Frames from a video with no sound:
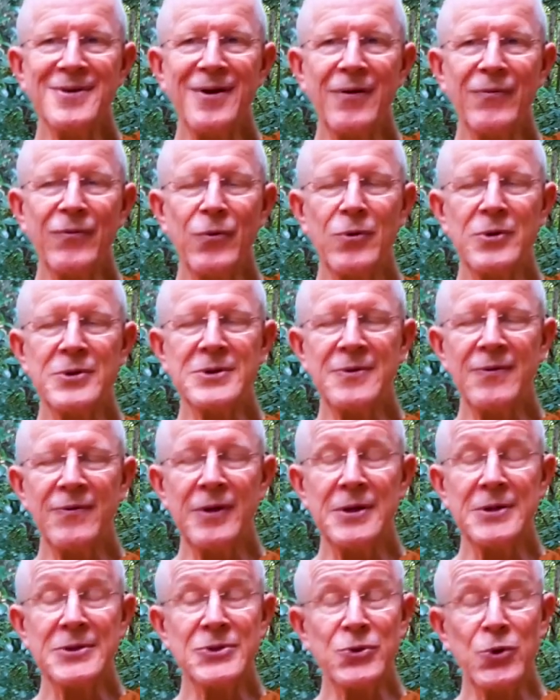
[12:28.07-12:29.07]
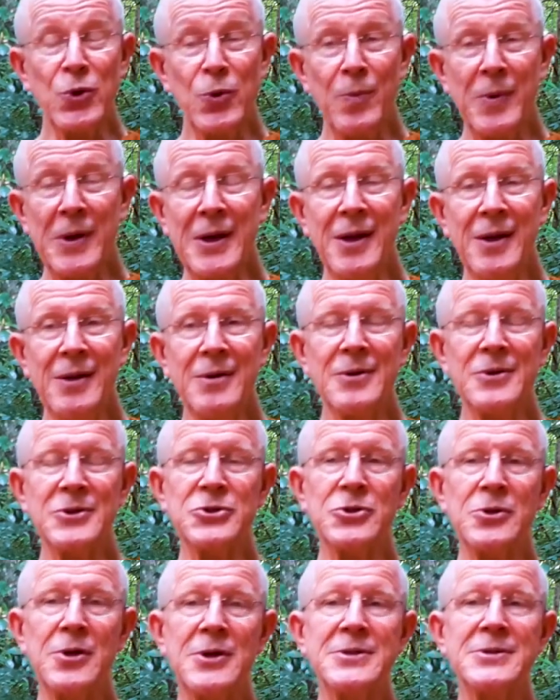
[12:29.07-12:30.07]
Of course, if there's too many, it
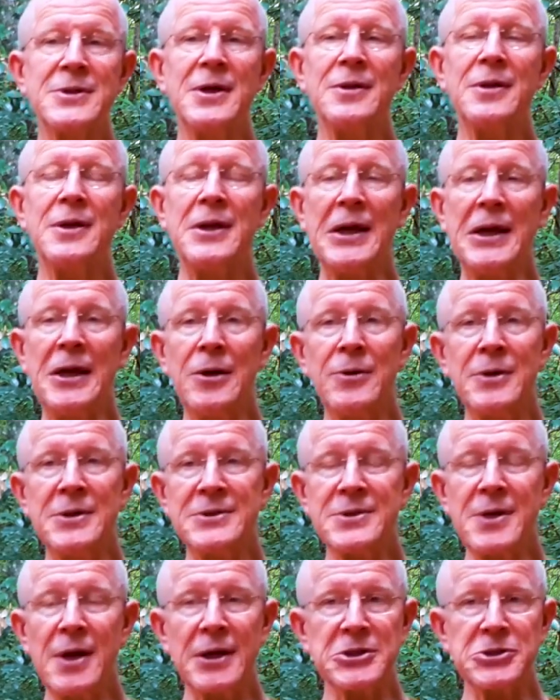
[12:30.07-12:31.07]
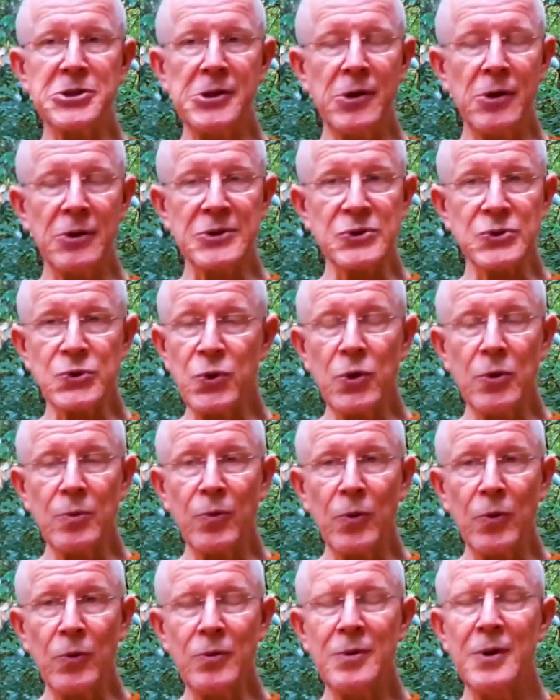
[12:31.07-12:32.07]
shows that the area is actually not
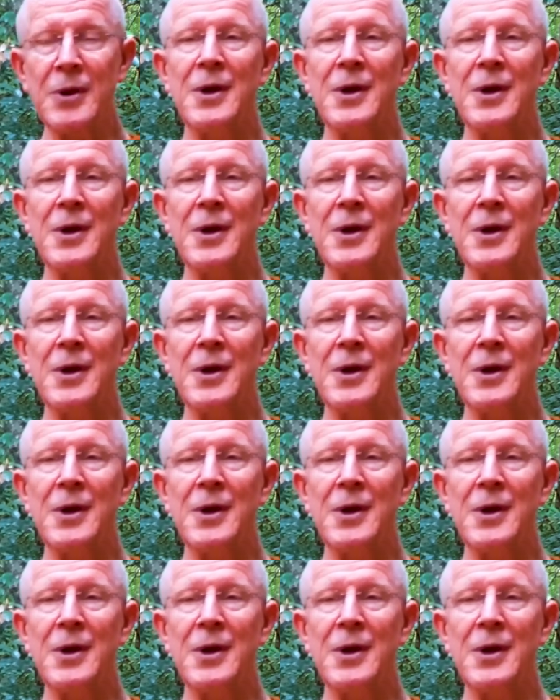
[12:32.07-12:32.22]
suitable.